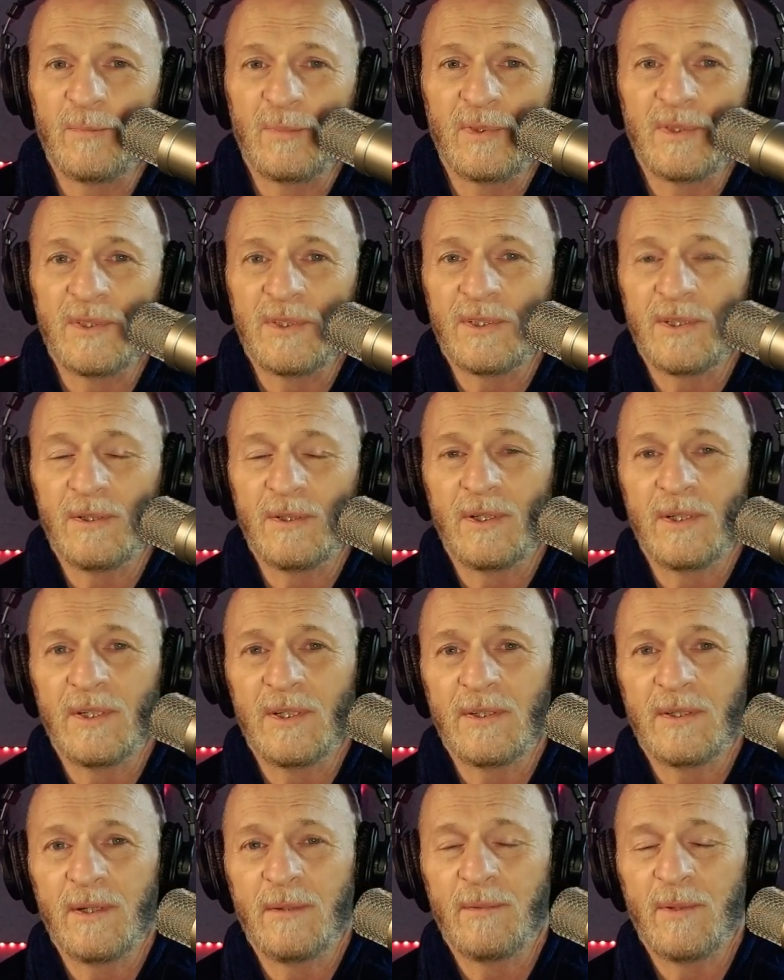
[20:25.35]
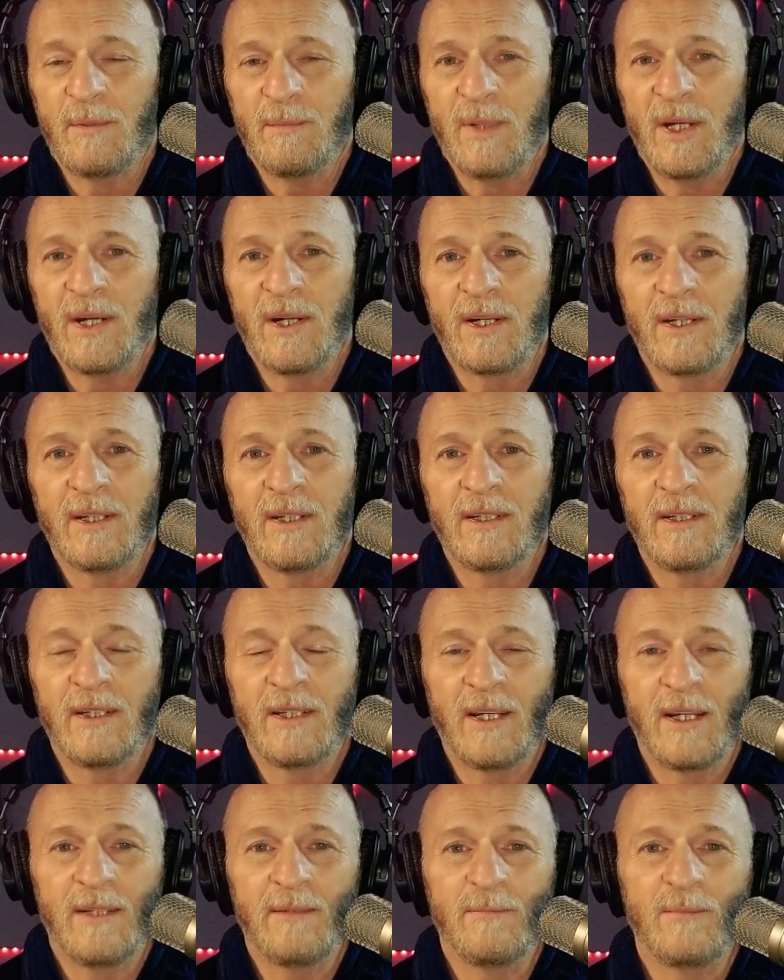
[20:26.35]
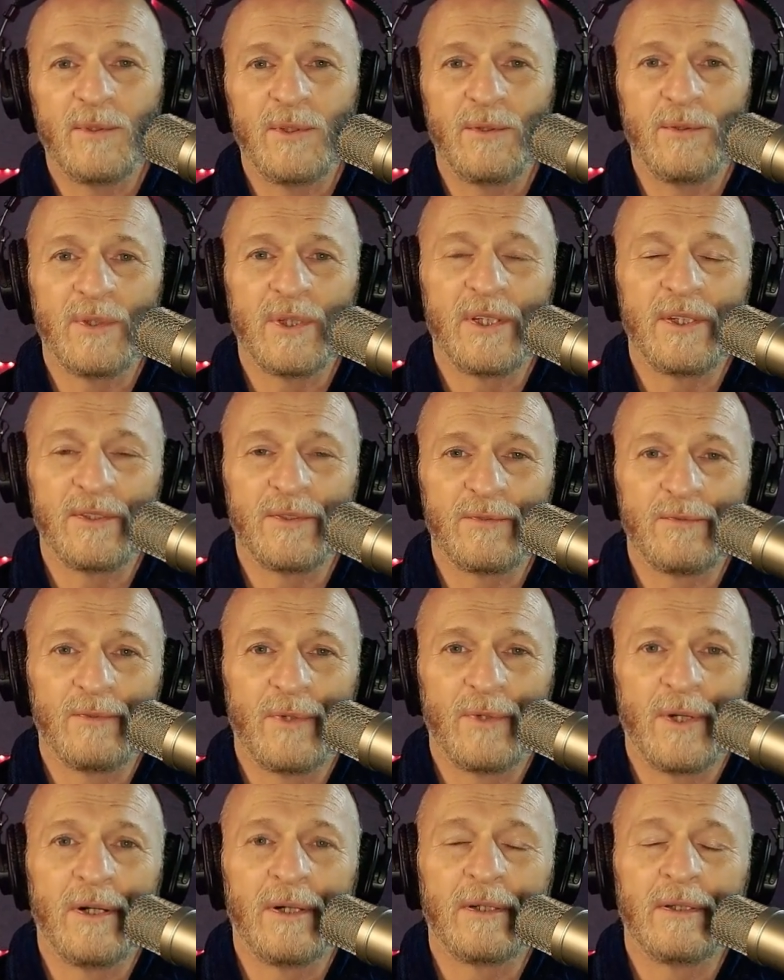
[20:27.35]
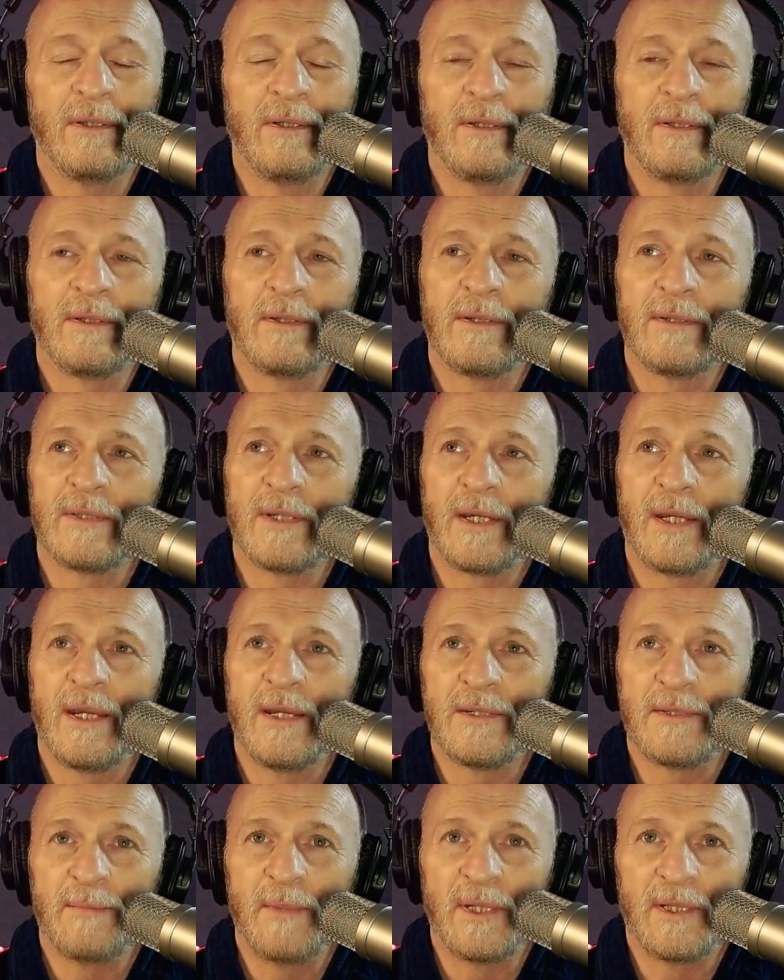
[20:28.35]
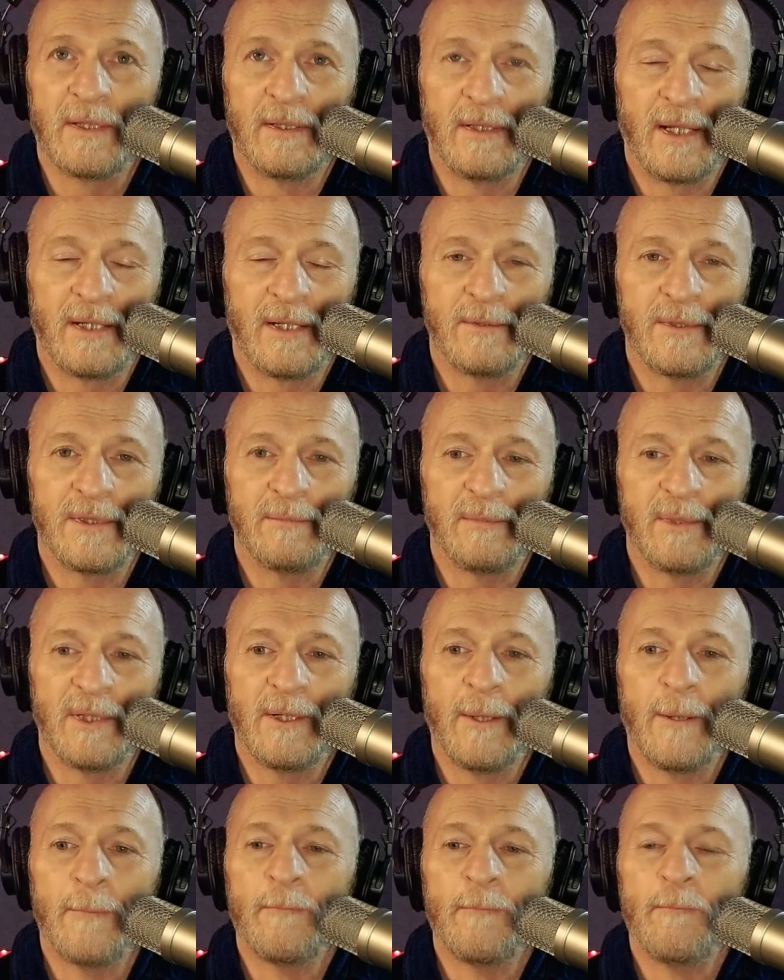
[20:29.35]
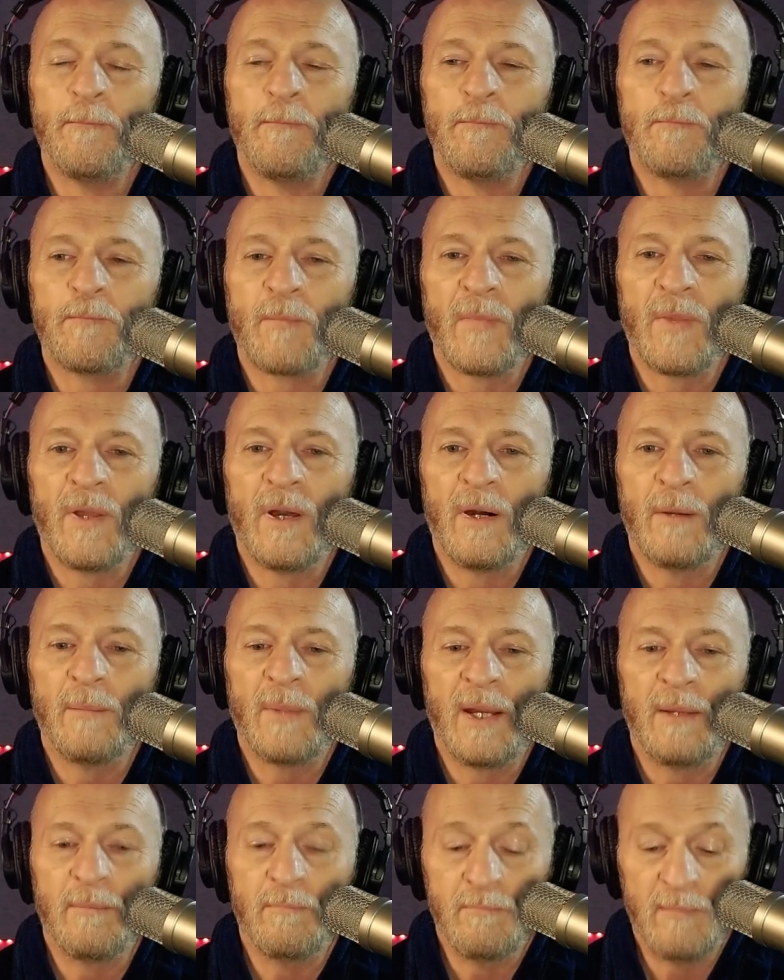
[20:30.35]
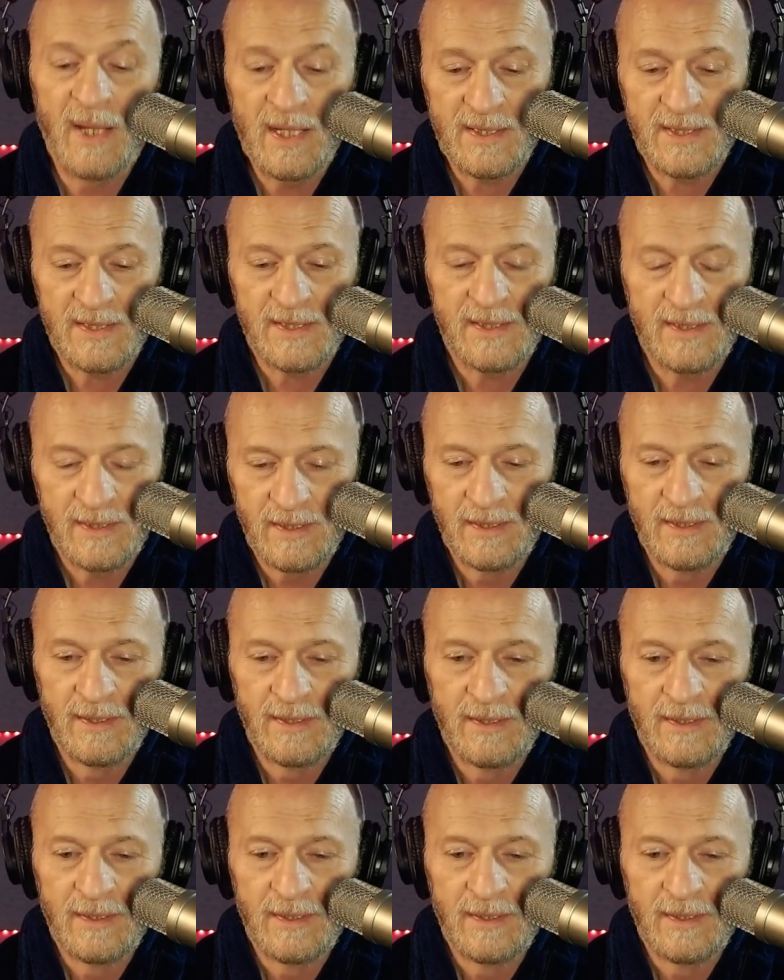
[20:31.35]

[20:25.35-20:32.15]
And so I'm American and I do things wrong because I can't speak the language. But I met